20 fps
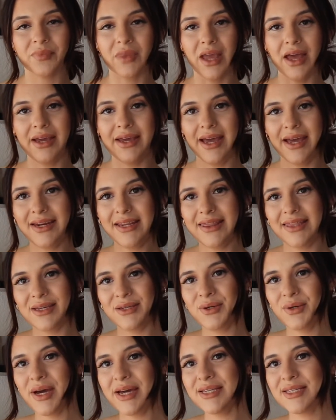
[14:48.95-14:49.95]
Again, thank
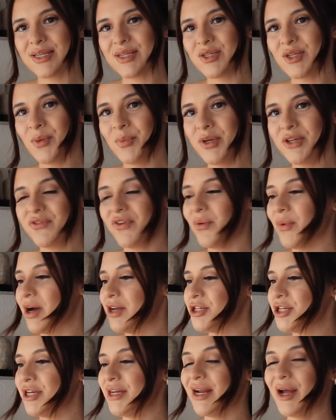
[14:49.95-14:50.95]
you guys so much for
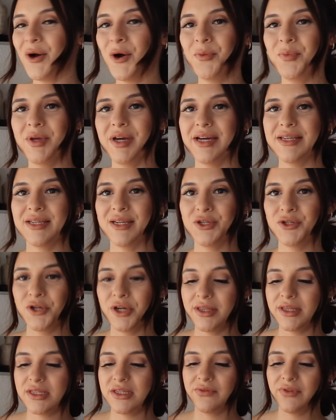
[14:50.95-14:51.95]
watching, and I hope you guys enjoyed
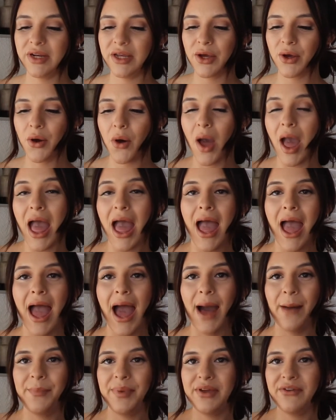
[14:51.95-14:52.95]
this video.
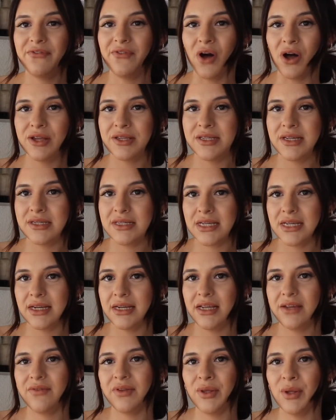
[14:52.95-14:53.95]
Happy fall season,
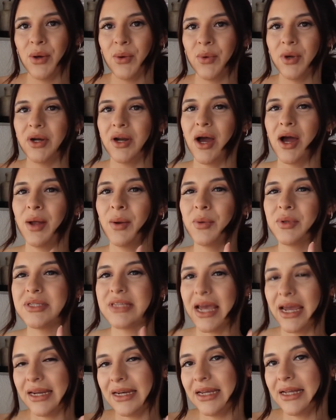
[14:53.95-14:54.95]
even though we're not
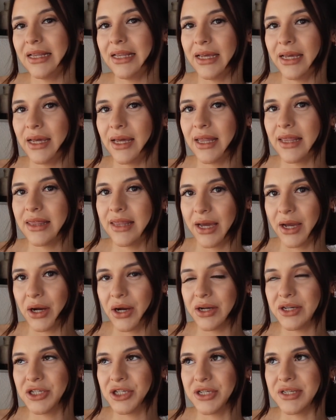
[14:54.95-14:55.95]
technically
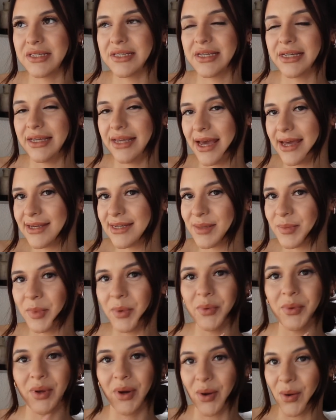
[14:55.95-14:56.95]
there just yet, but
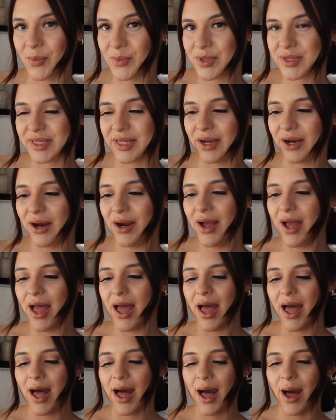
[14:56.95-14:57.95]
we are almost there.
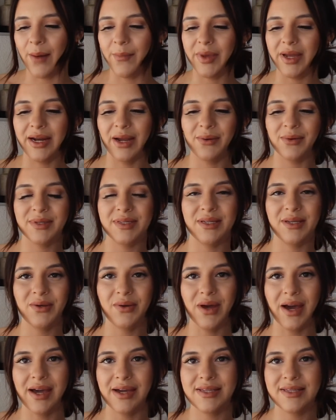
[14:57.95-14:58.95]
And I will see you
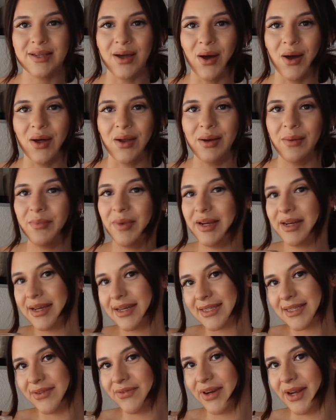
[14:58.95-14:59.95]
guys on my
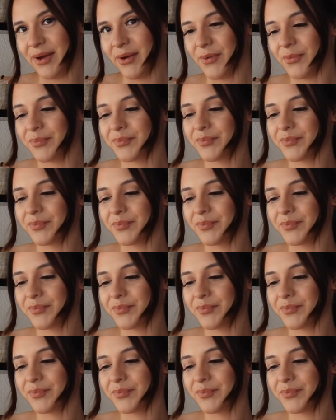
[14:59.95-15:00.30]
next video.